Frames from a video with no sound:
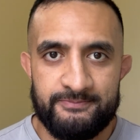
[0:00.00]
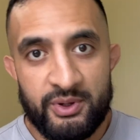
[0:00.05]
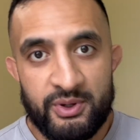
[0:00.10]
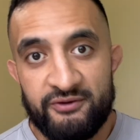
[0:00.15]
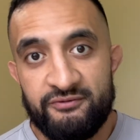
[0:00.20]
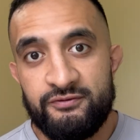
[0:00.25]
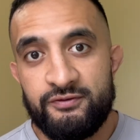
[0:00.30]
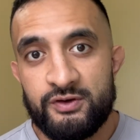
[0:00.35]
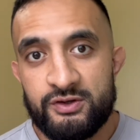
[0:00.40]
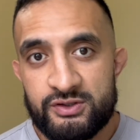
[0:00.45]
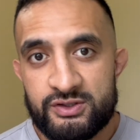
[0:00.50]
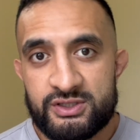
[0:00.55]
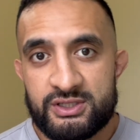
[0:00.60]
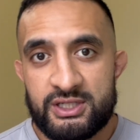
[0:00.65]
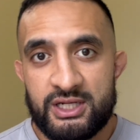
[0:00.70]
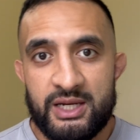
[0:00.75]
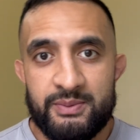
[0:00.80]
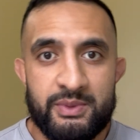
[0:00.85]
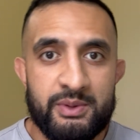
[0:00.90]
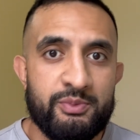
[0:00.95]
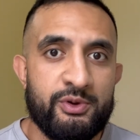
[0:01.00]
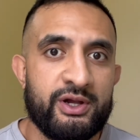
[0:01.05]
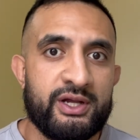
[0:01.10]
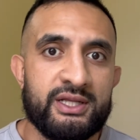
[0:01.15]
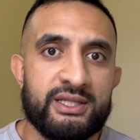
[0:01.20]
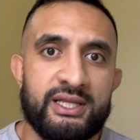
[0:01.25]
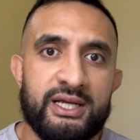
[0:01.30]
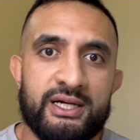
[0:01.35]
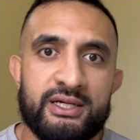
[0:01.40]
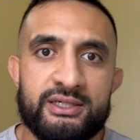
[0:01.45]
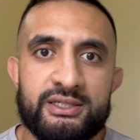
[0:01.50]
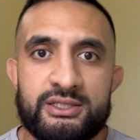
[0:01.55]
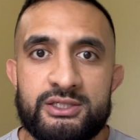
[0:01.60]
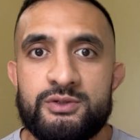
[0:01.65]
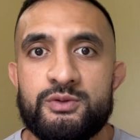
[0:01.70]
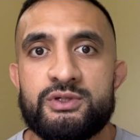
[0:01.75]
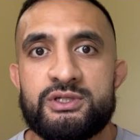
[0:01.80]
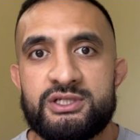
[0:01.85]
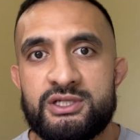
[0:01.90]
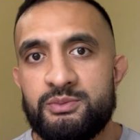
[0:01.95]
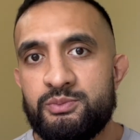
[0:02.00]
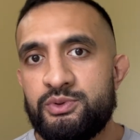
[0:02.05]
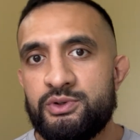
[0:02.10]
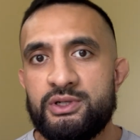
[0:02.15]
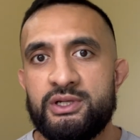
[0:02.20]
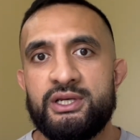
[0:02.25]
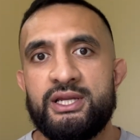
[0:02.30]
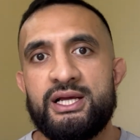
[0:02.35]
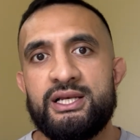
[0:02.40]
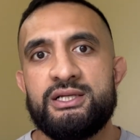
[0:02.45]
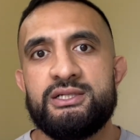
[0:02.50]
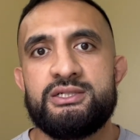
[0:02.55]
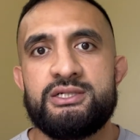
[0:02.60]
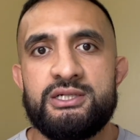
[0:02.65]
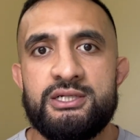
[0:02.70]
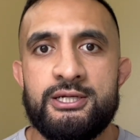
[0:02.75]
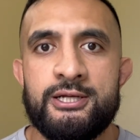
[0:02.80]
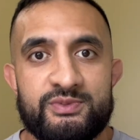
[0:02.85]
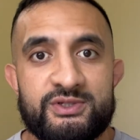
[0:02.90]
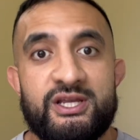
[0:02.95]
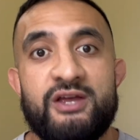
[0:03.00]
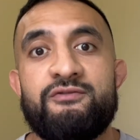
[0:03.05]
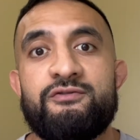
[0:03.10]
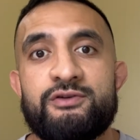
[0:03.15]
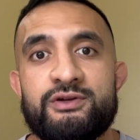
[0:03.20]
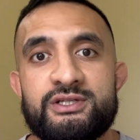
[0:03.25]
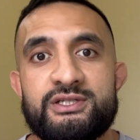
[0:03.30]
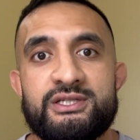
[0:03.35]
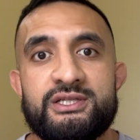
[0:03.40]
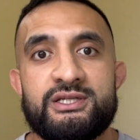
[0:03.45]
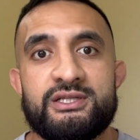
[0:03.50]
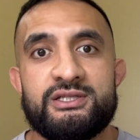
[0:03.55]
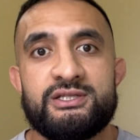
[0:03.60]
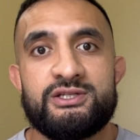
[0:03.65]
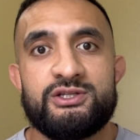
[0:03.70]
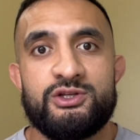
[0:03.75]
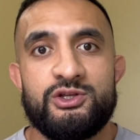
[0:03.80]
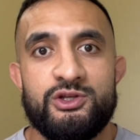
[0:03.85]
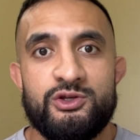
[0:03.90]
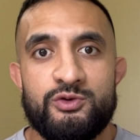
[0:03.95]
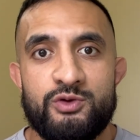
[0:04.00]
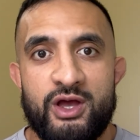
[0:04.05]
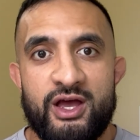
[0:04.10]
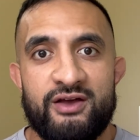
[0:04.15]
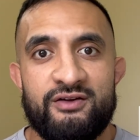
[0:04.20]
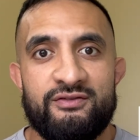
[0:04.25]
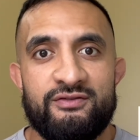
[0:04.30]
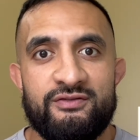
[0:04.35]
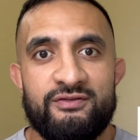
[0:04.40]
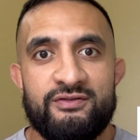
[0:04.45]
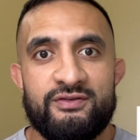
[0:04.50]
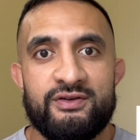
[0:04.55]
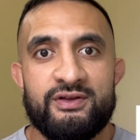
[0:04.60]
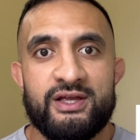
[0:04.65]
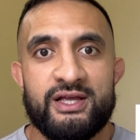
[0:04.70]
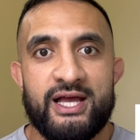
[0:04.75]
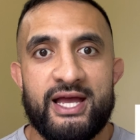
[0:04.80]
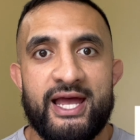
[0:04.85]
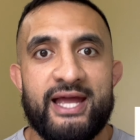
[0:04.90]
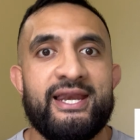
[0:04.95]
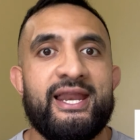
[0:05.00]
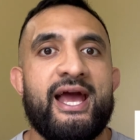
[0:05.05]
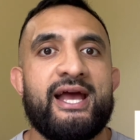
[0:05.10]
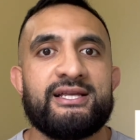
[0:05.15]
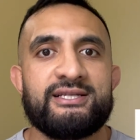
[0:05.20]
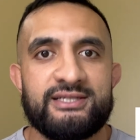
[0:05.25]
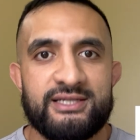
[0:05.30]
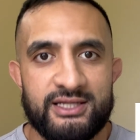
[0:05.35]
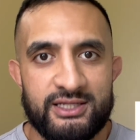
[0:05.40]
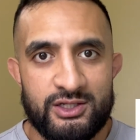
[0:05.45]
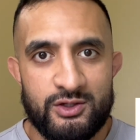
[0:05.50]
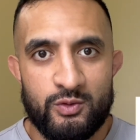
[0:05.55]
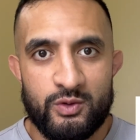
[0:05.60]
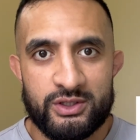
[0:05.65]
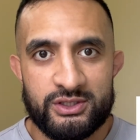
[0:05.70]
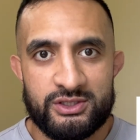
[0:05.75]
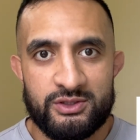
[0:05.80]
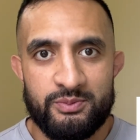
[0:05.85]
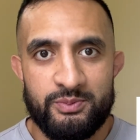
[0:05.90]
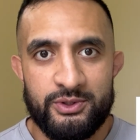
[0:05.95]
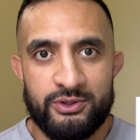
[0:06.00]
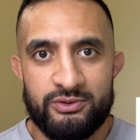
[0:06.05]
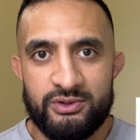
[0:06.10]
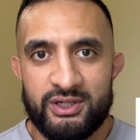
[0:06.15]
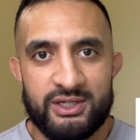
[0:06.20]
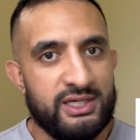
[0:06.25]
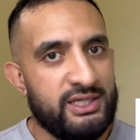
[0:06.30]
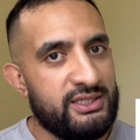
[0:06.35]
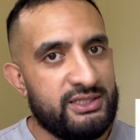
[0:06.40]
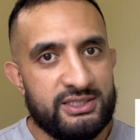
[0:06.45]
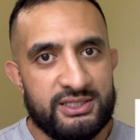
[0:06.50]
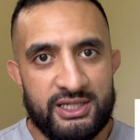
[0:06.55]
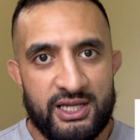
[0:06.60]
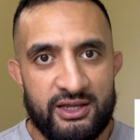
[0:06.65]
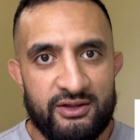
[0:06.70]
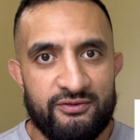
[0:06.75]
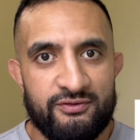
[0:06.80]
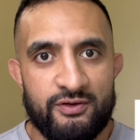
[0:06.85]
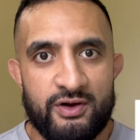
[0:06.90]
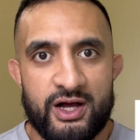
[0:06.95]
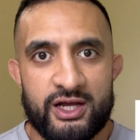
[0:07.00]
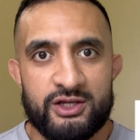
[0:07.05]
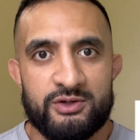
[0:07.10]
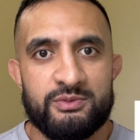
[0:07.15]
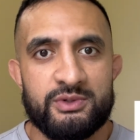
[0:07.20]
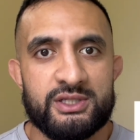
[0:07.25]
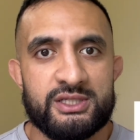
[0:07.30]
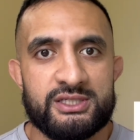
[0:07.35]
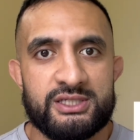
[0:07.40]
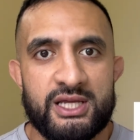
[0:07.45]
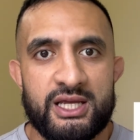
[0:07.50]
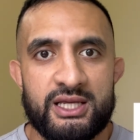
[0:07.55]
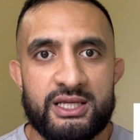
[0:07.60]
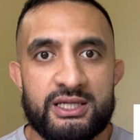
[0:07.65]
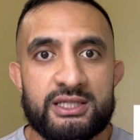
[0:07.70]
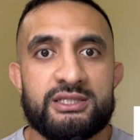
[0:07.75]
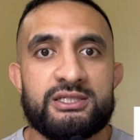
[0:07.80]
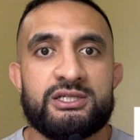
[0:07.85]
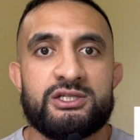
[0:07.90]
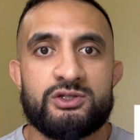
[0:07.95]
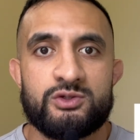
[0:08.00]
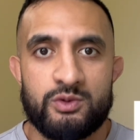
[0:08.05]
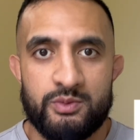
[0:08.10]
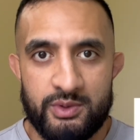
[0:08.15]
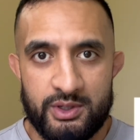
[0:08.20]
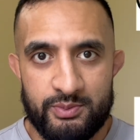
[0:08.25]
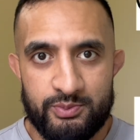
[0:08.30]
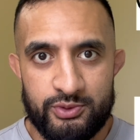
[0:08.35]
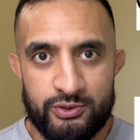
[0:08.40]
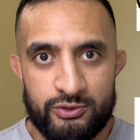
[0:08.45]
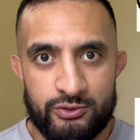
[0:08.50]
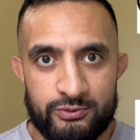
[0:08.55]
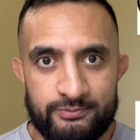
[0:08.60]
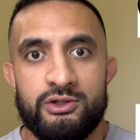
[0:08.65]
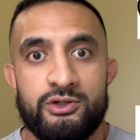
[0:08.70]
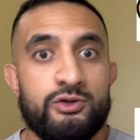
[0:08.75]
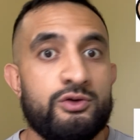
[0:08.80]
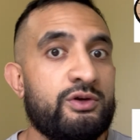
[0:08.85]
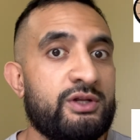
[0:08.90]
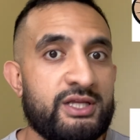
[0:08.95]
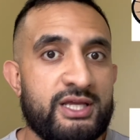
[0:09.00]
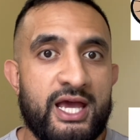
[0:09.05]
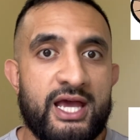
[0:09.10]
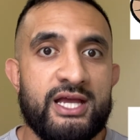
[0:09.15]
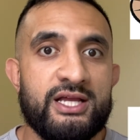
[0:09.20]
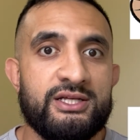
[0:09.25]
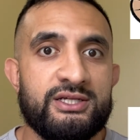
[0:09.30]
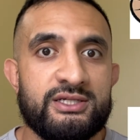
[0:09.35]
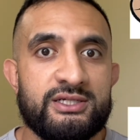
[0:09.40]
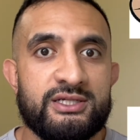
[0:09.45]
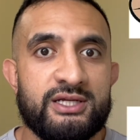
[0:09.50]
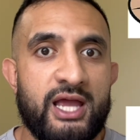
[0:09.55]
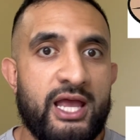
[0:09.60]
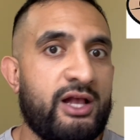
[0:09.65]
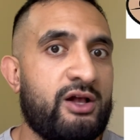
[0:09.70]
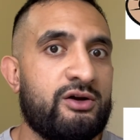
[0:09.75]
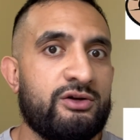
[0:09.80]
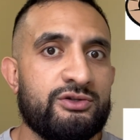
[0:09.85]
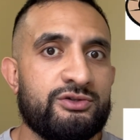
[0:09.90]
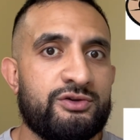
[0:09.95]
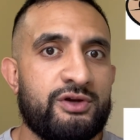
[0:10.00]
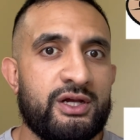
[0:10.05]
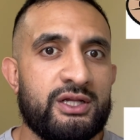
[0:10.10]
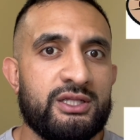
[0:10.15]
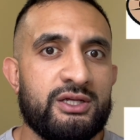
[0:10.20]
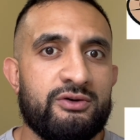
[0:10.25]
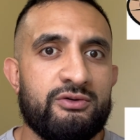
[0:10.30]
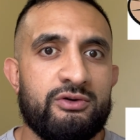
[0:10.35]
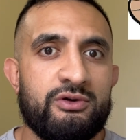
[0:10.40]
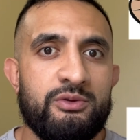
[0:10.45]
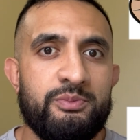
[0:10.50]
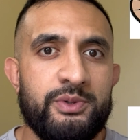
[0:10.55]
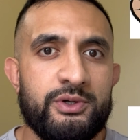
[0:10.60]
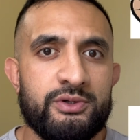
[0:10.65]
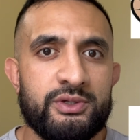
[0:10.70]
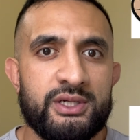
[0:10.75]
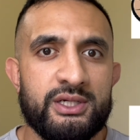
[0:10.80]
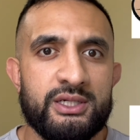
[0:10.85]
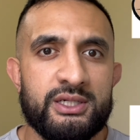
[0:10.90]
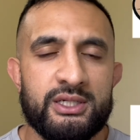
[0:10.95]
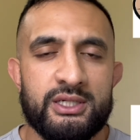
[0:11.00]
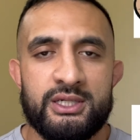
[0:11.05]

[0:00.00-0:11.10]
But first, let me break it down into a simple analogy. Say, for instance, you have an asset you want to build, and let's say, for argument's sake, it's a swimming pool. You engage a contractor or a builder